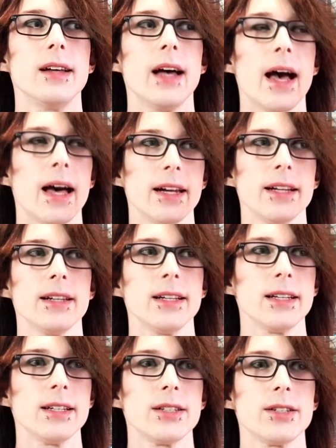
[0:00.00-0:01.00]
added
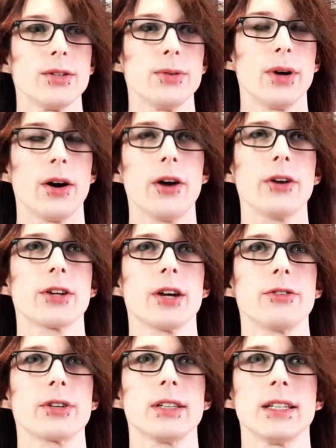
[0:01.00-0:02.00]
into a
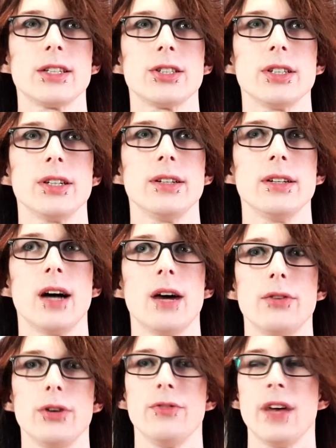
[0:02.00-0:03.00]
hardcover collection
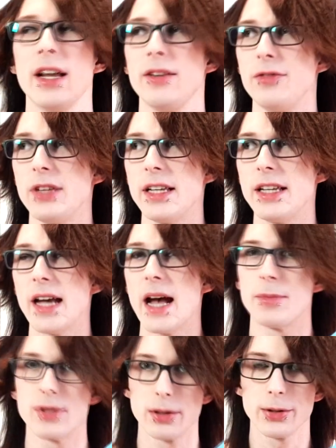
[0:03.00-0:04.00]
other than the
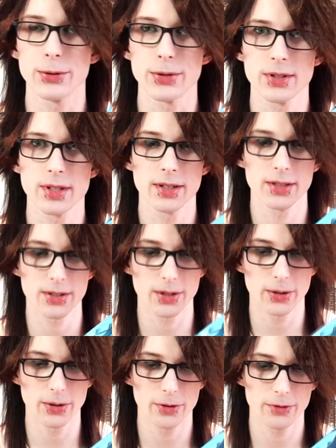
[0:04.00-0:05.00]
absolutes.
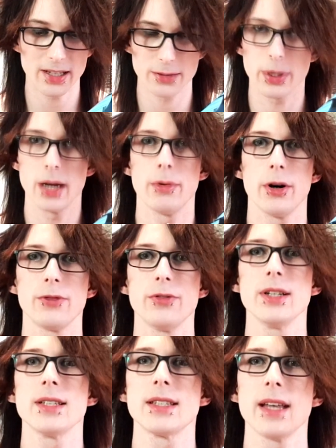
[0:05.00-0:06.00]
So that's why I bought
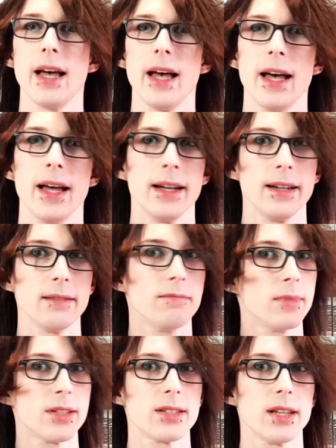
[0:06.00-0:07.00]
this, and
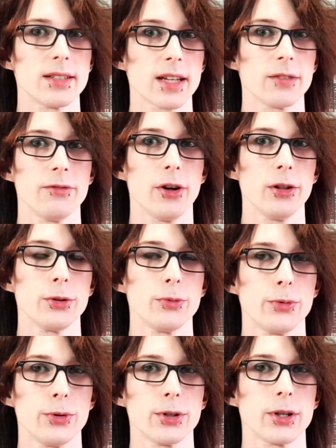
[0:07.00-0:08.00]
a second
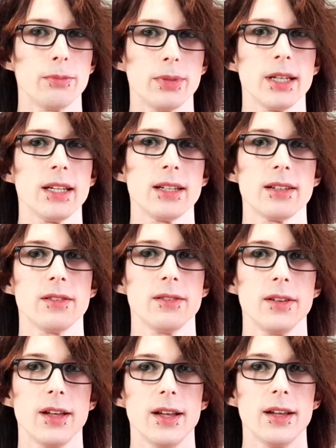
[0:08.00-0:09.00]
volume would complete
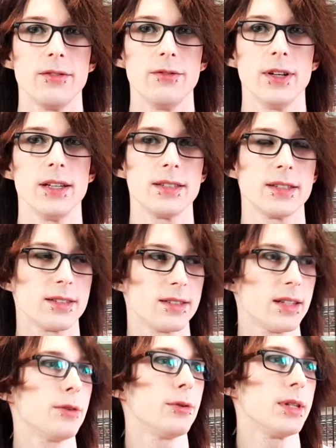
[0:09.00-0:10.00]
this
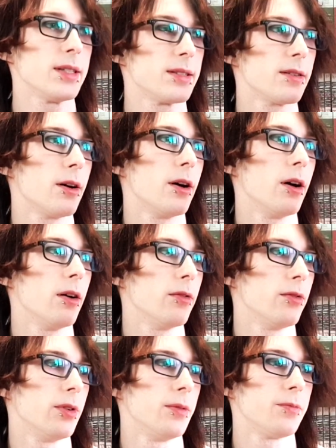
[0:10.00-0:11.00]
series
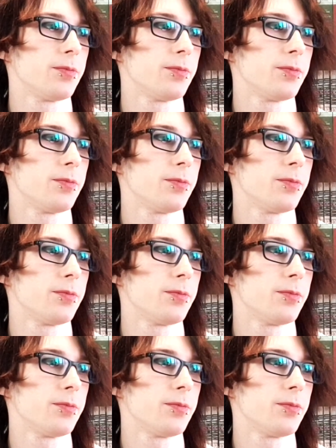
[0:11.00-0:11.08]
of